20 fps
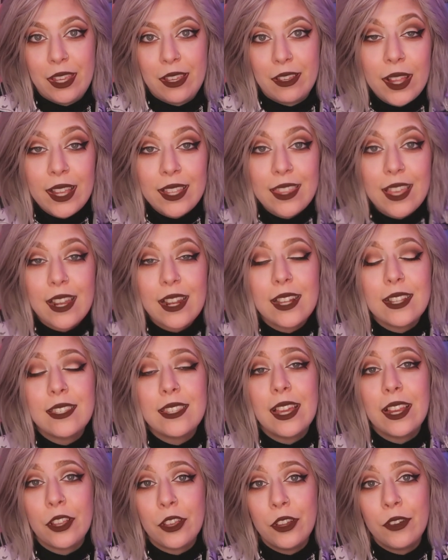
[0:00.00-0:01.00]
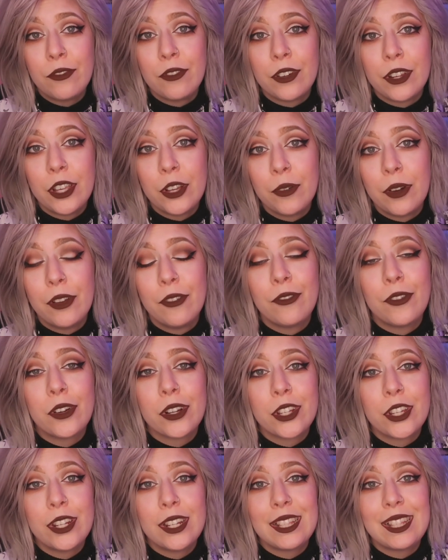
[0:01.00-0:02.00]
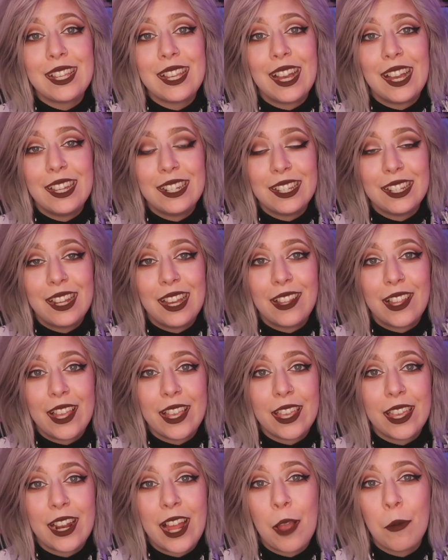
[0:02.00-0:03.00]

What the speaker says: If you like that headset, good for you. Unfortunately, I did not like it.